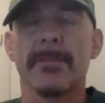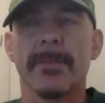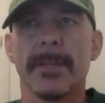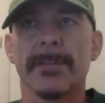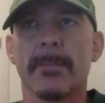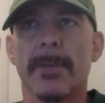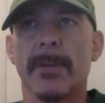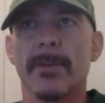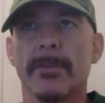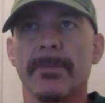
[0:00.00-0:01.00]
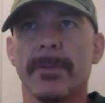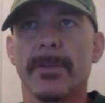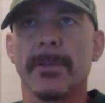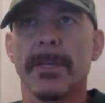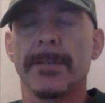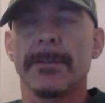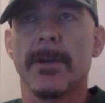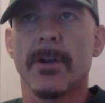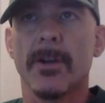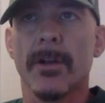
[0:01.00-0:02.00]
I feel like the medical field and
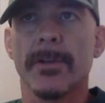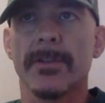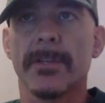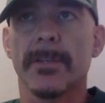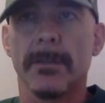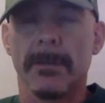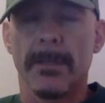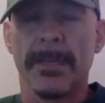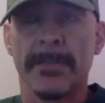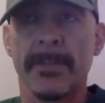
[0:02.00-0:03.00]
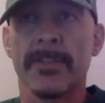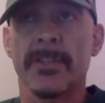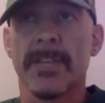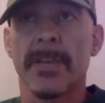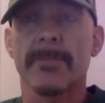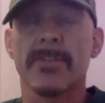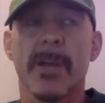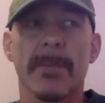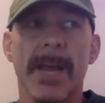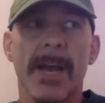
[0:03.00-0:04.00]
oncology, it's such a tough
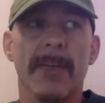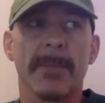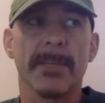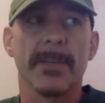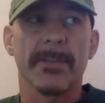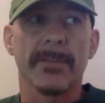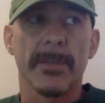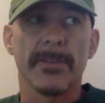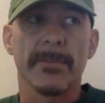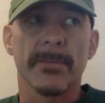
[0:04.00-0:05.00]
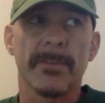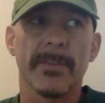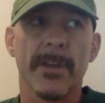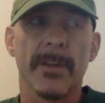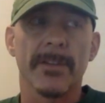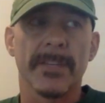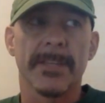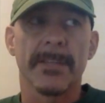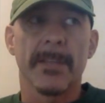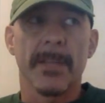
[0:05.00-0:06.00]
job to have because especially if you start to
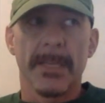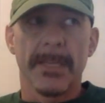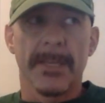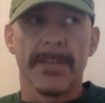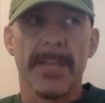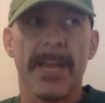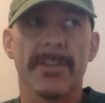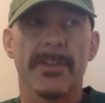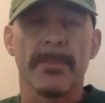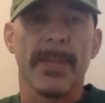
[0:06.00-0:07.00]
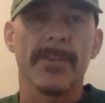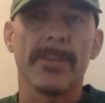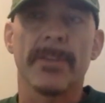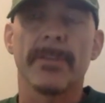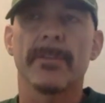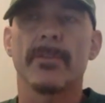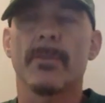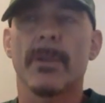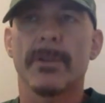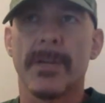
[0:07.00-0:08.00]
get attached to patients or you
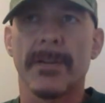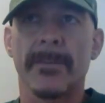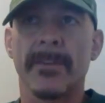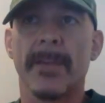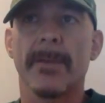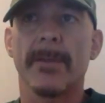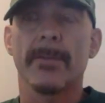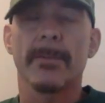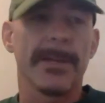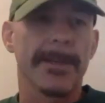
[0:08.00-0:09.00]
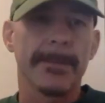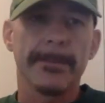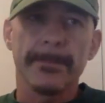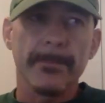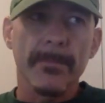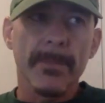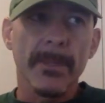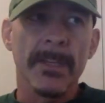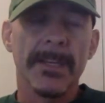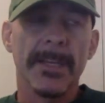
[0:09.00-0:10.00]
want to try to save everybody,
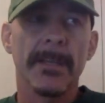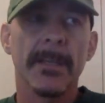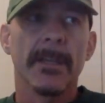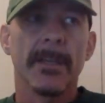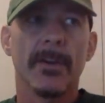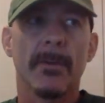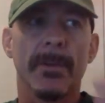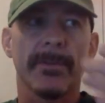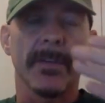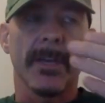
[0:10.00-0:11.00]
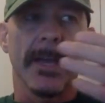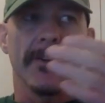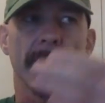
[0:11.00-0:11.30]
and it almost I